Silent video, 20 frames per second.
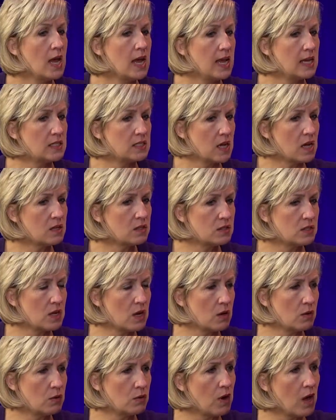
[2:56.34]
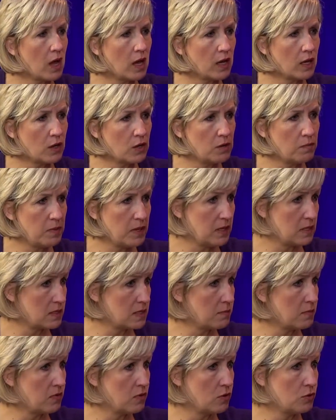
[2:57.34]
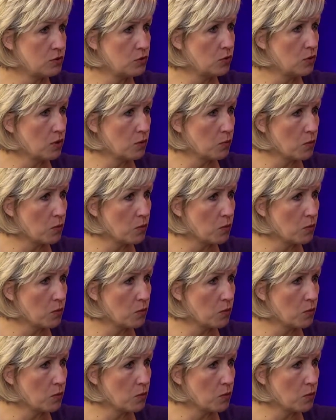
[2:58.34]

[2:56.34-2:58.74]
It could be some of their dual